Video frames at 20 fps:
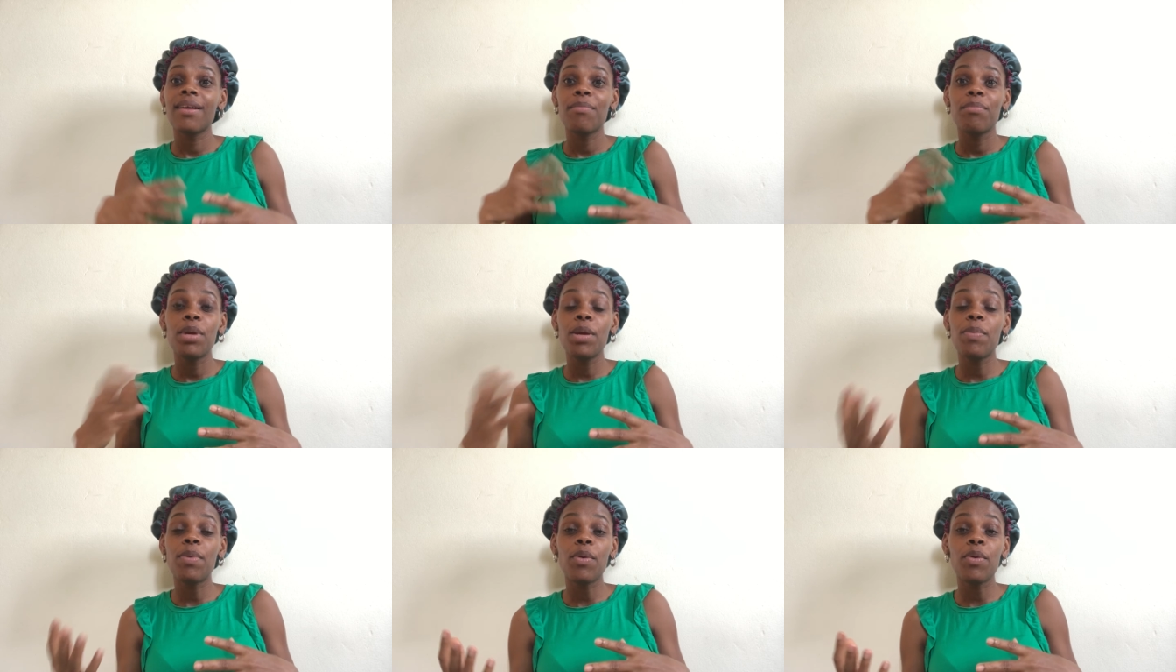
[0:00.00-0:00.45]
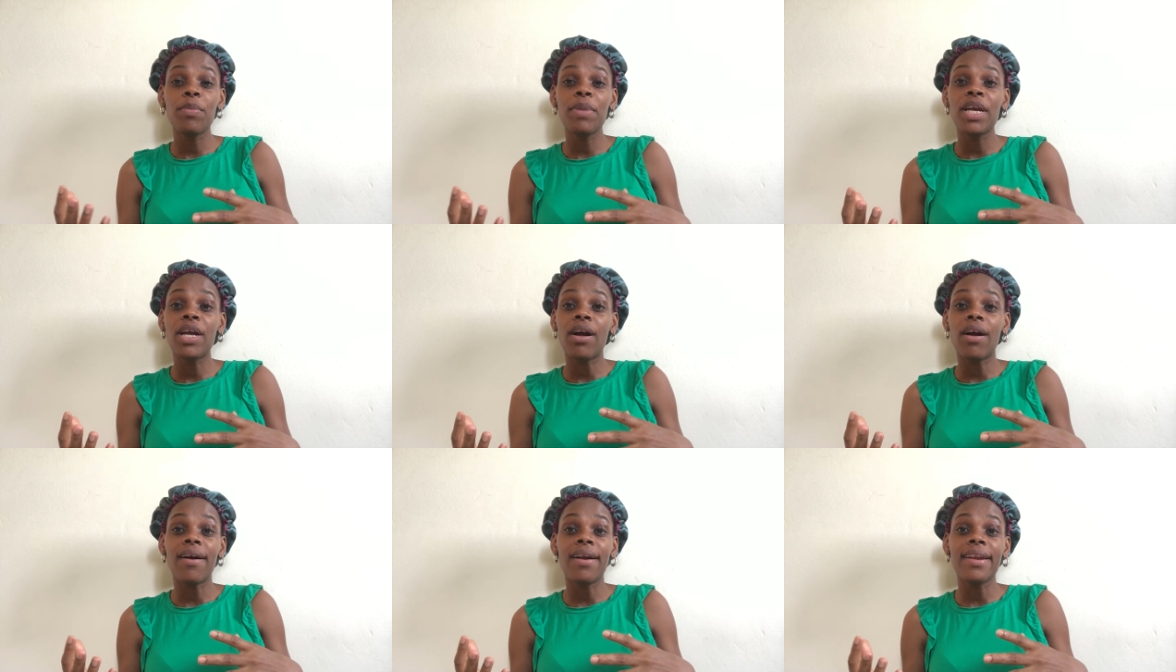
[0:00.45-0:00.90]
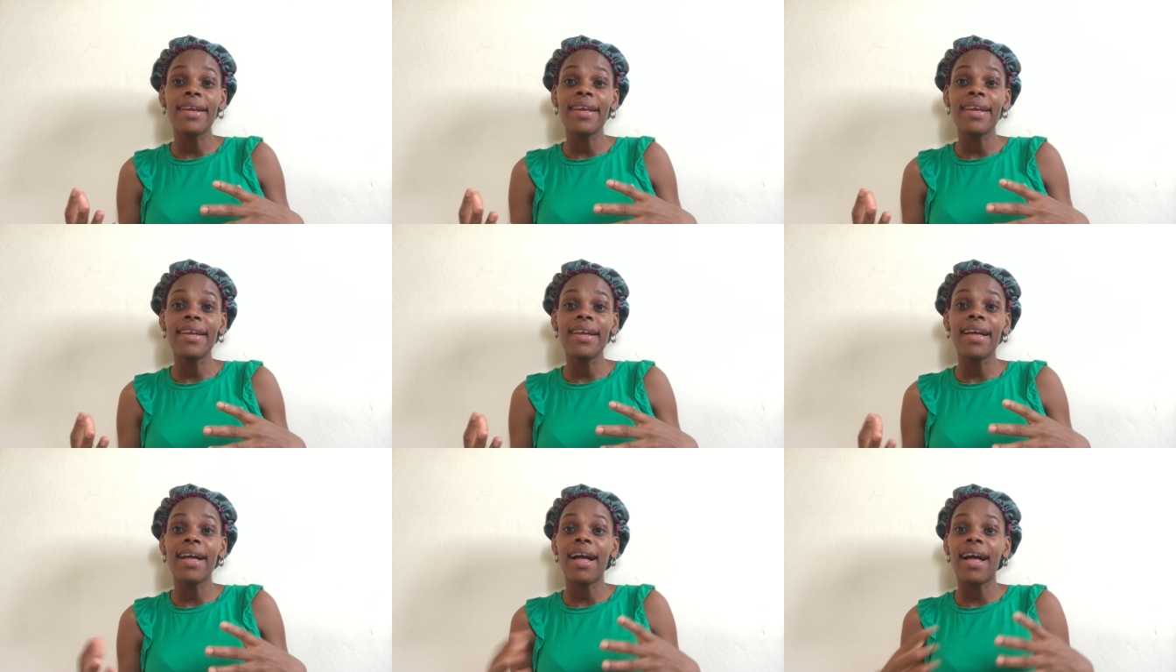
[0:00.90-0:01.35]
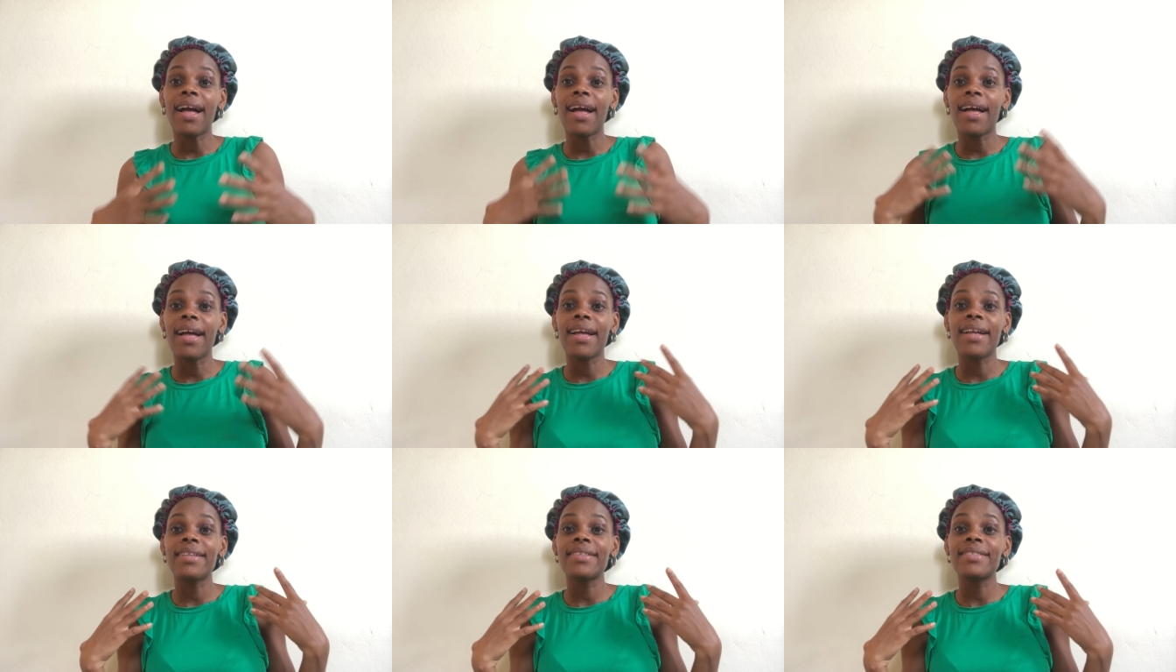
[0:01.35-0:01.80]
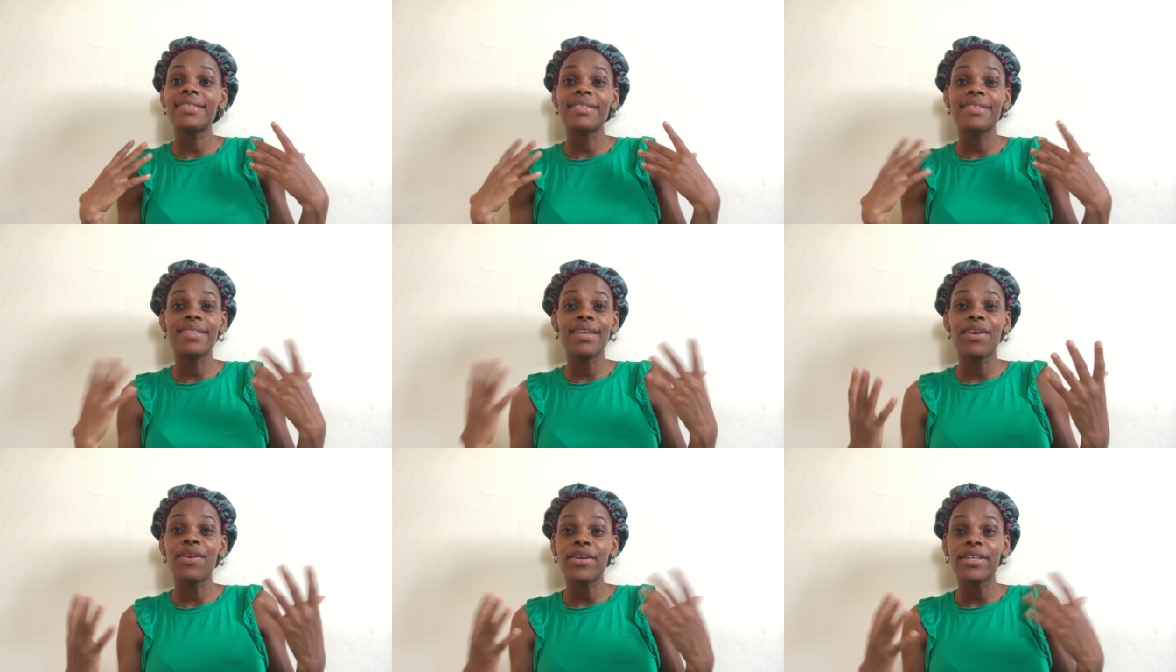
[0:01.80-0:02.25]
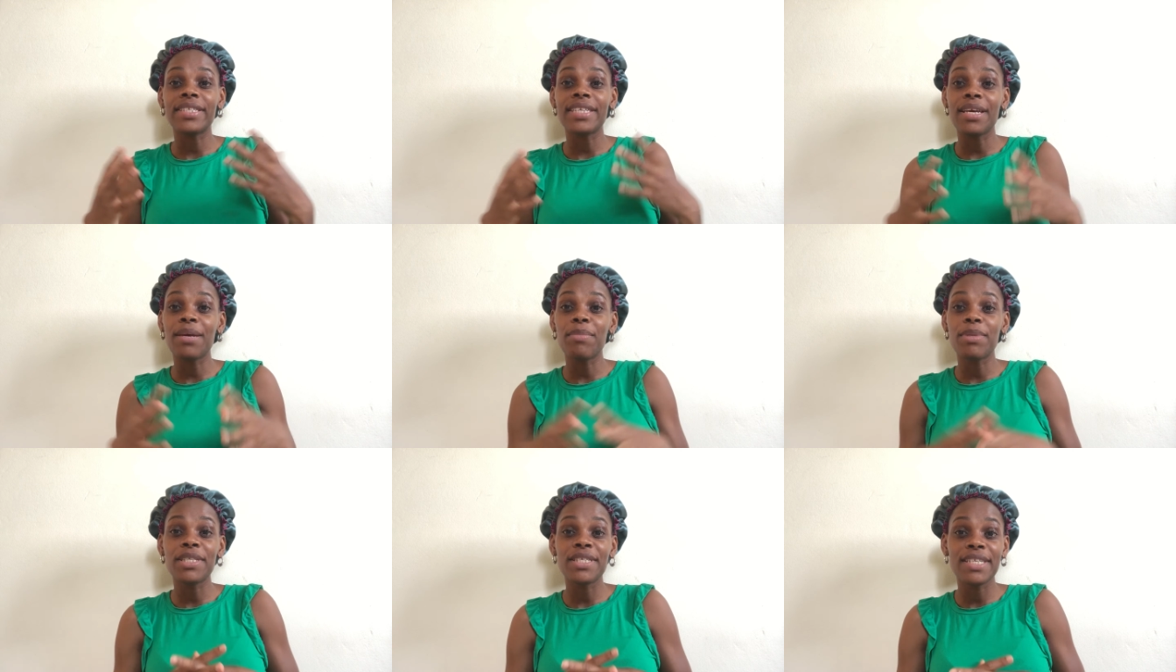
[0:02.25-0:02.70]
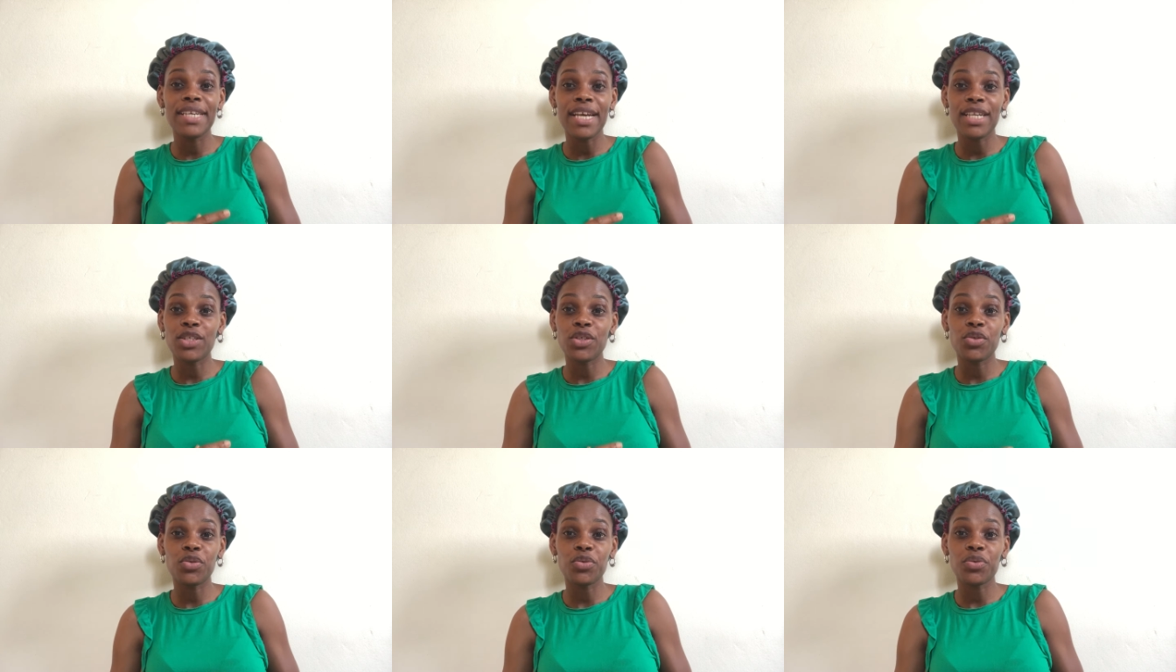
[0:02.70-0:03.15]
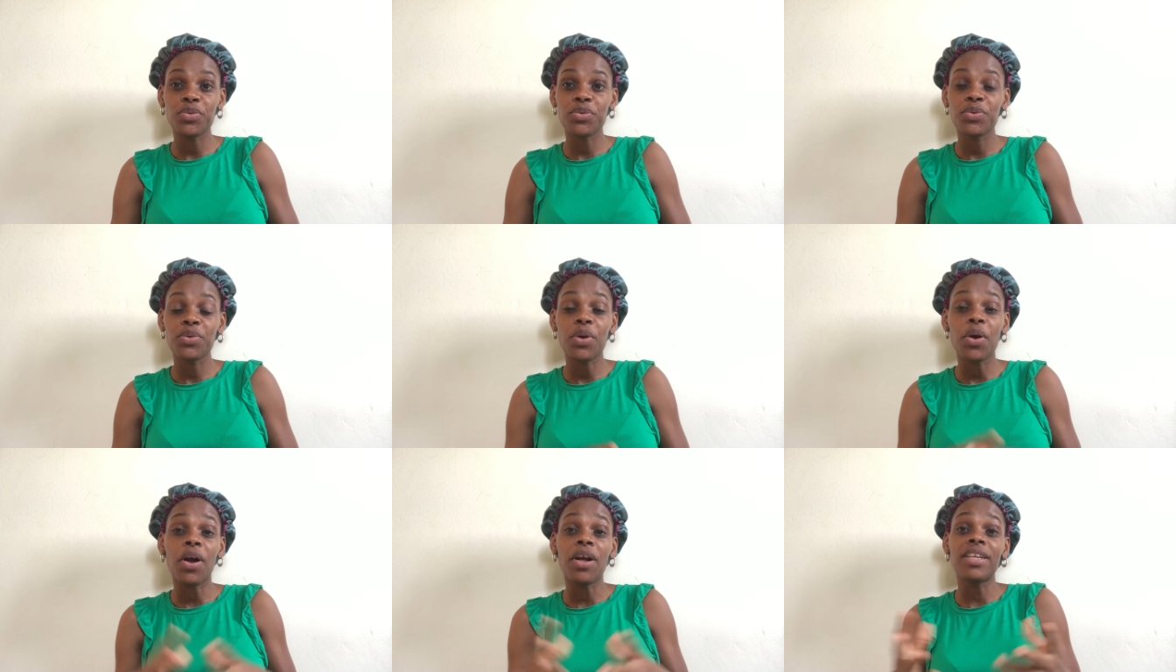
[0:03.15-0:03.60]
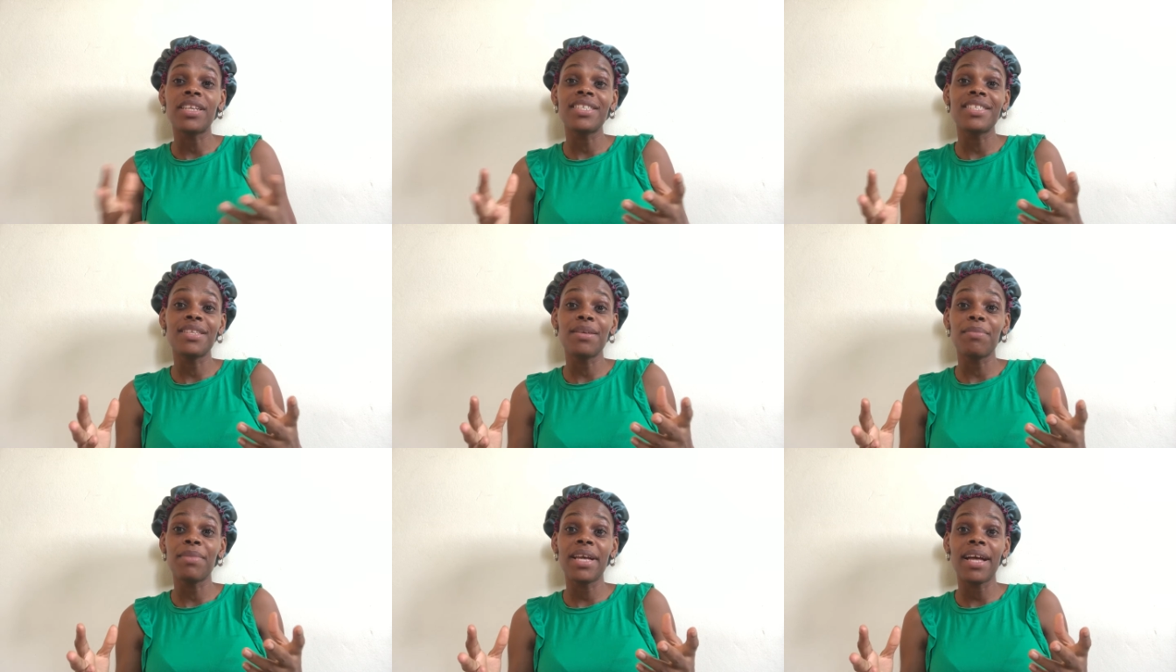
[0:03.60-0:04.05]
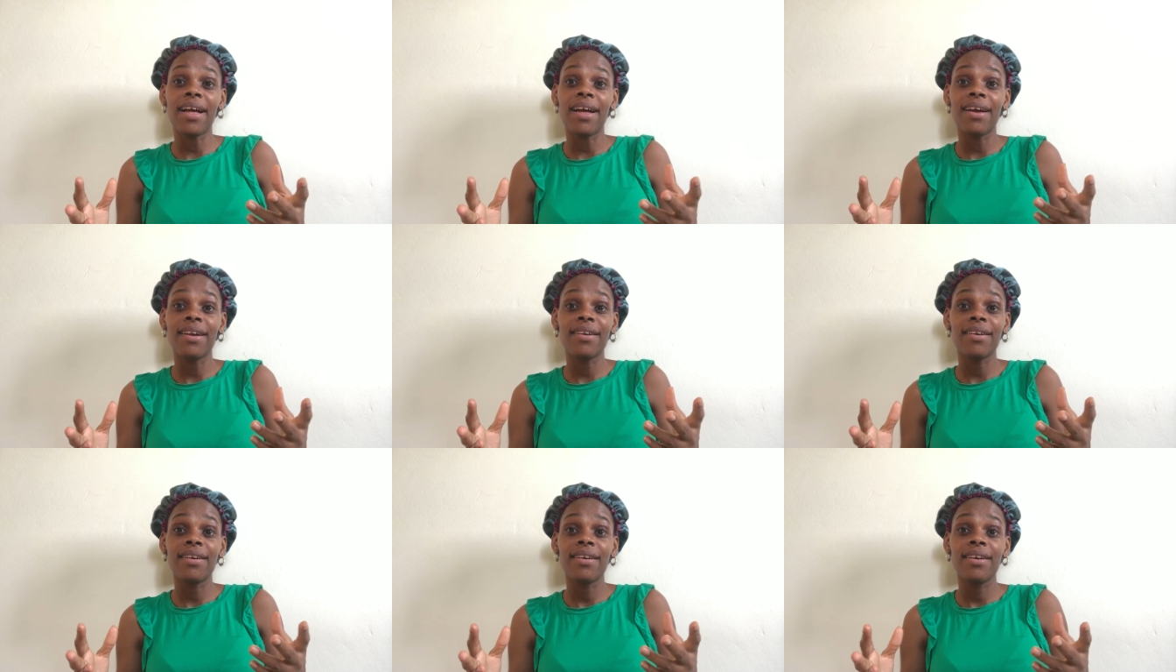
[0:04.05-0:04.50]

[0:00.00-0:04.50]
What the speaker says: people will be calling and they're not able to get through on the SIM card.